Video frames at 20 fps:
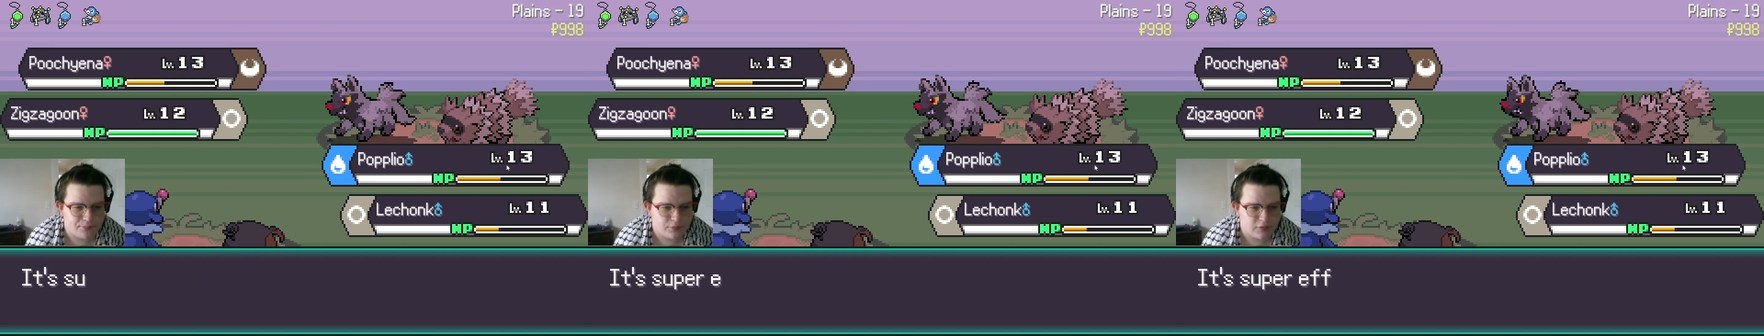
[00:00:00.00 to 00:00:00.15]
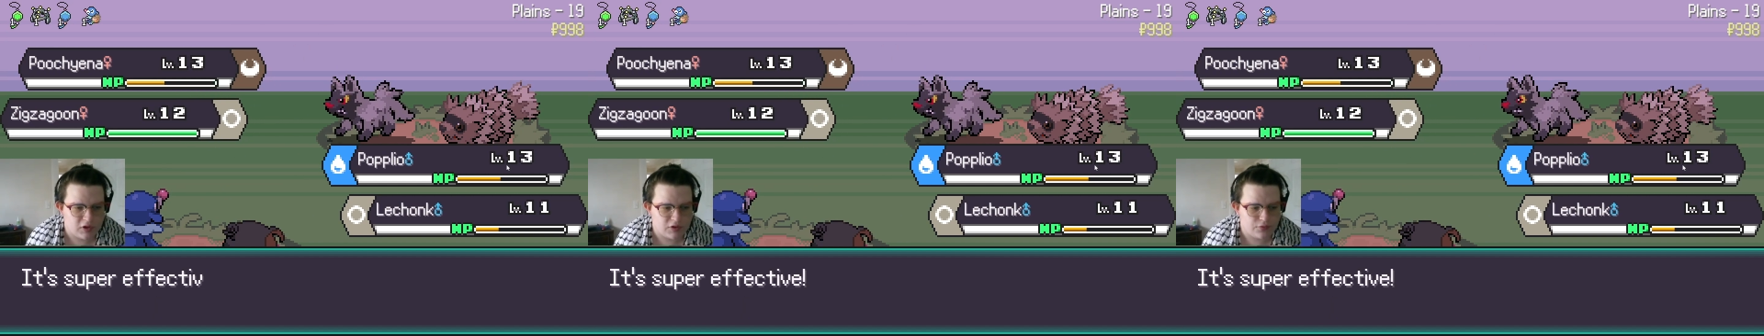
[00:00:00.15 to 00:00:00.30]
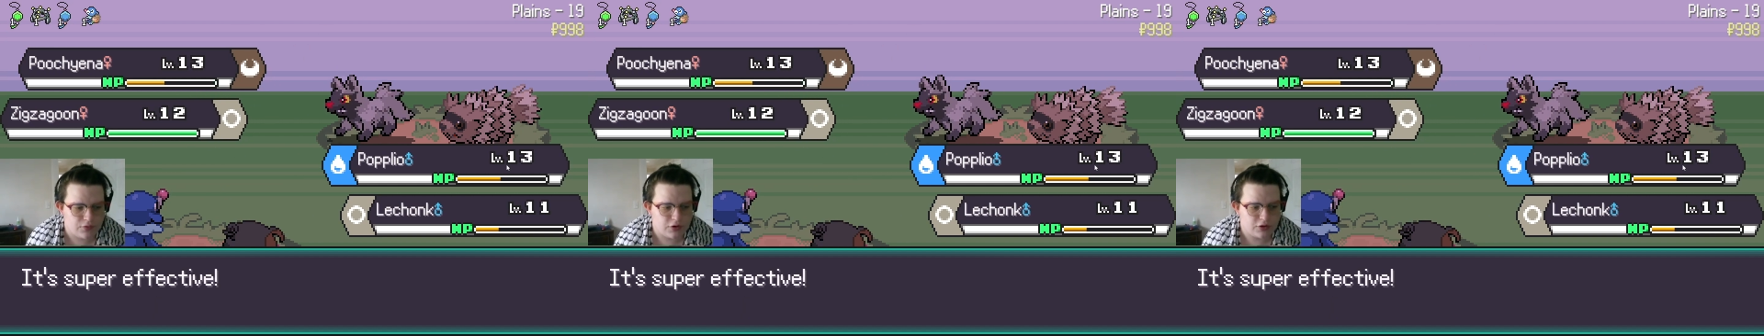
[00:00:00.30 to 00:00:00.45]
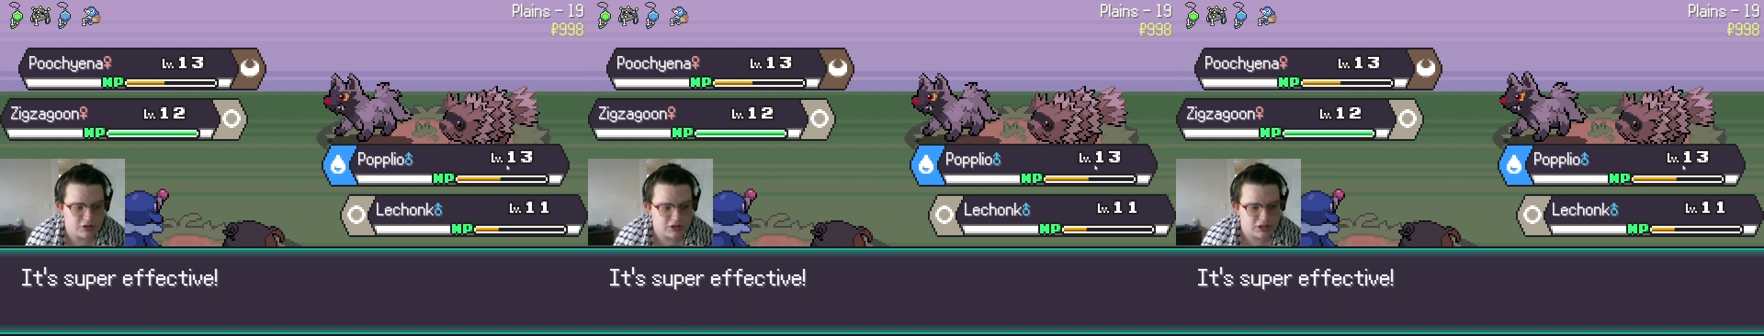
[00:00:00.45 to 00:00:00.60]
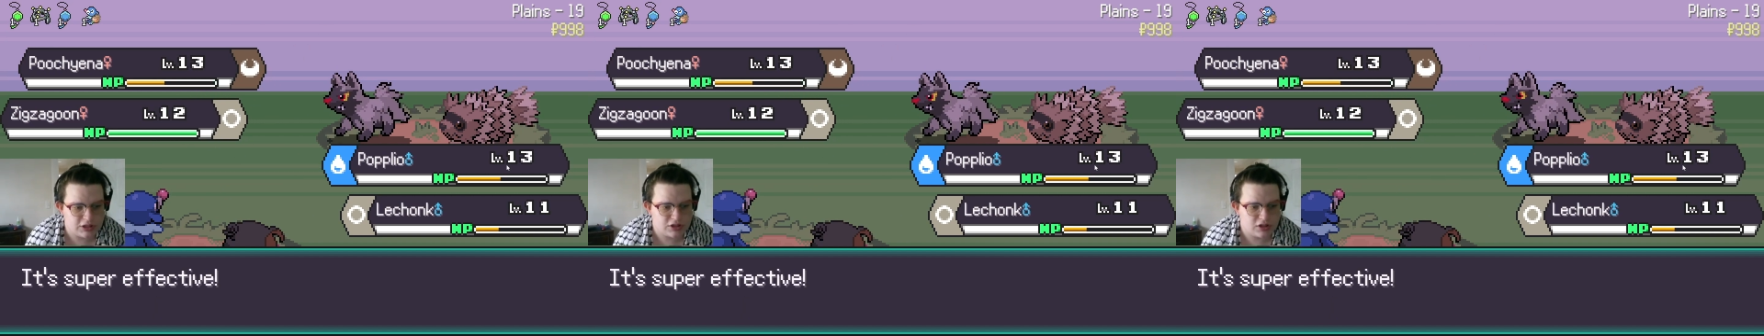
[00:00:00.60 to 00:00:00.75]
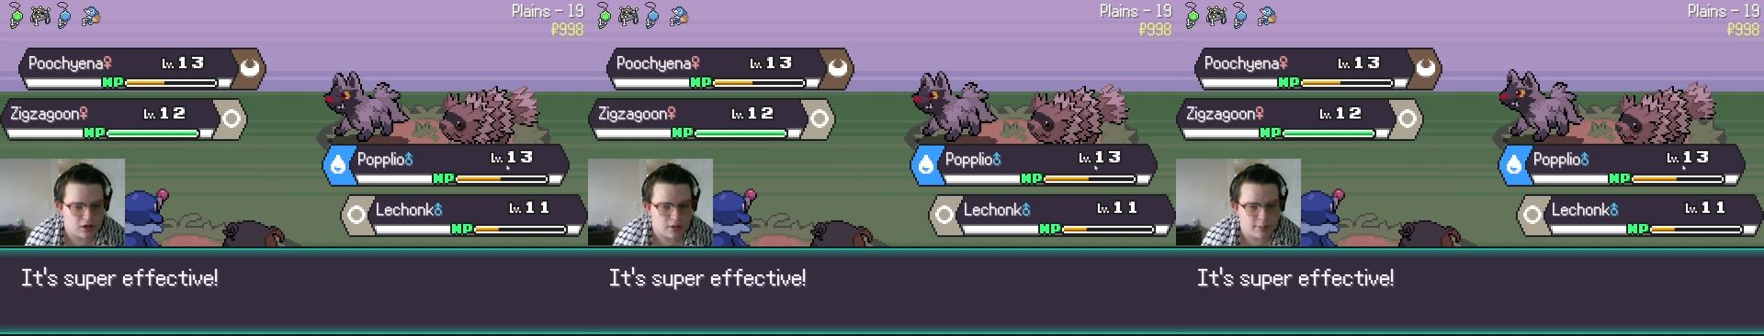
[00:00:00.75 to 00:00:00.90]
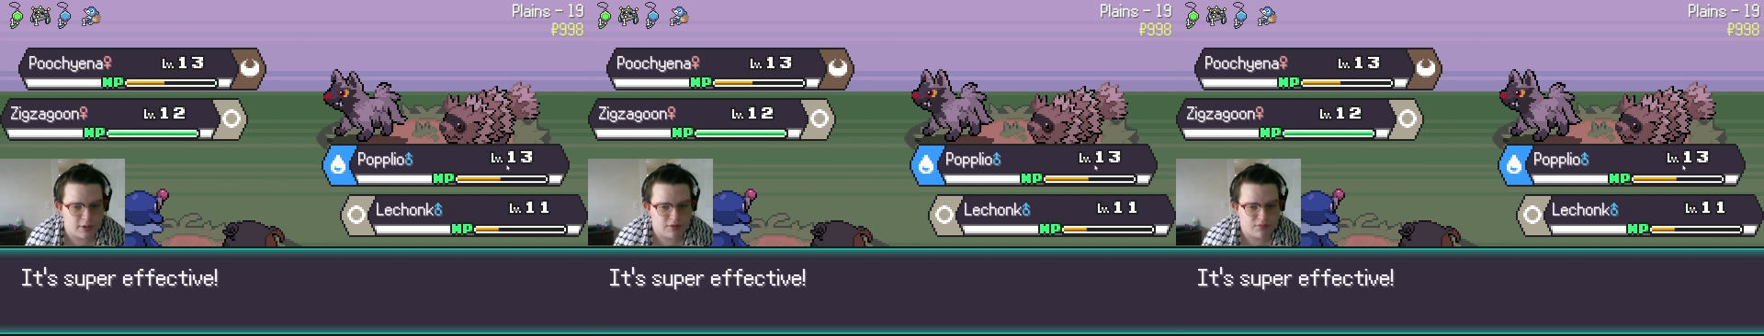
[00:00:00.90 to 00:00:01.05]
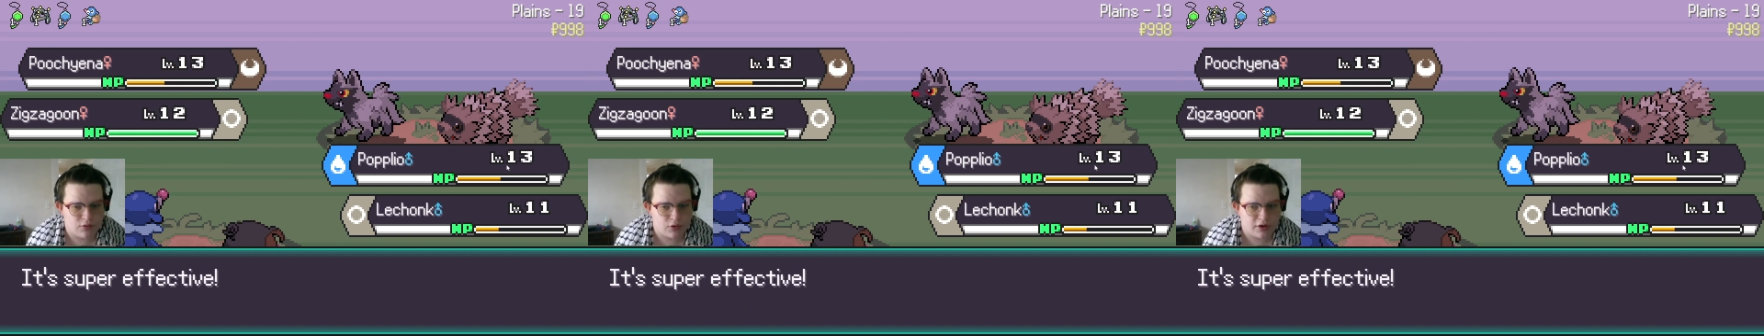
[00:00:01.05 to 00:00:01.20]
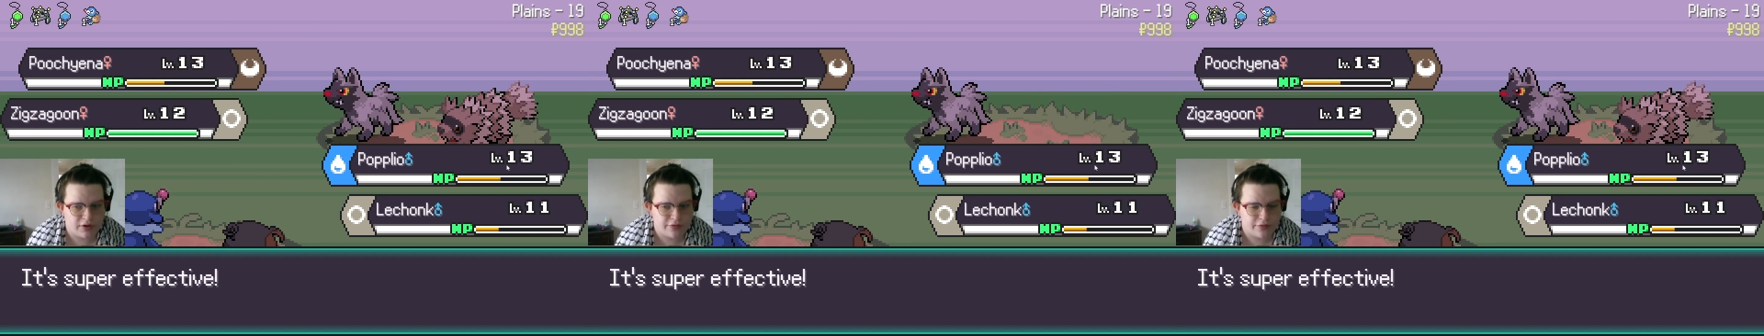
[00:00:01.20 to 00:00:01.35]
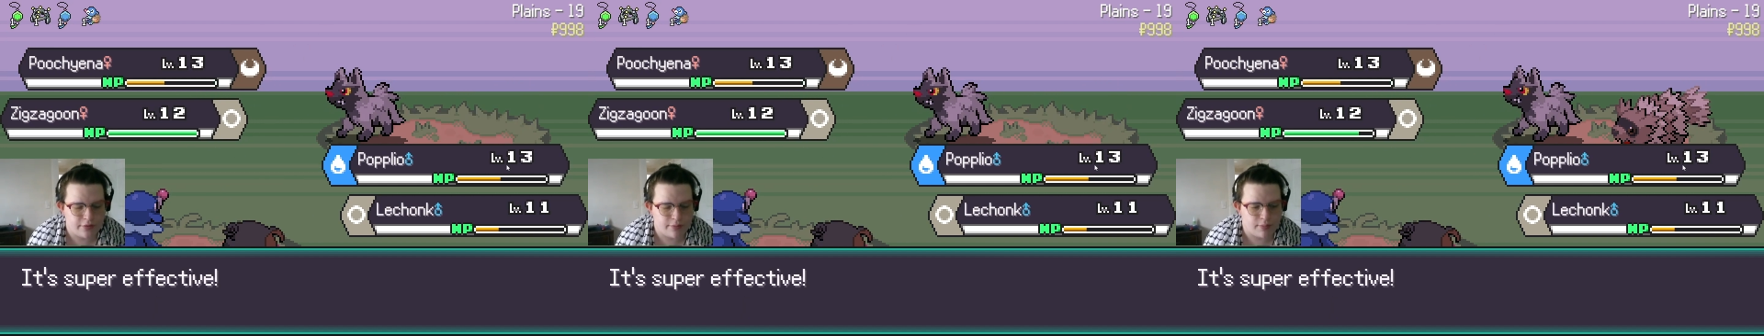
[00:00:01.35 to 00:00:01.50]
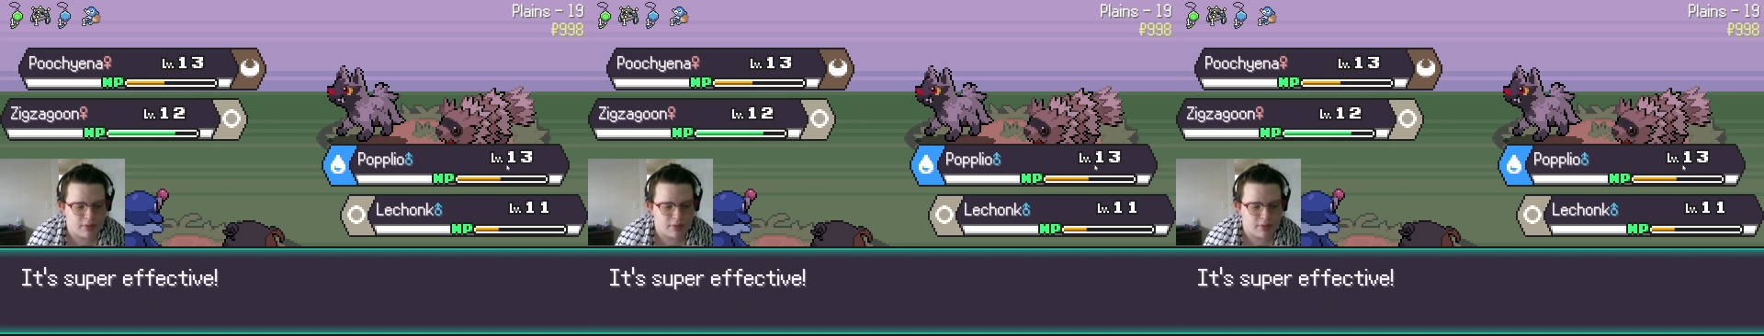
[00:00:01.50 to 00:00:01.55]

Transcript: First Disarming Voice from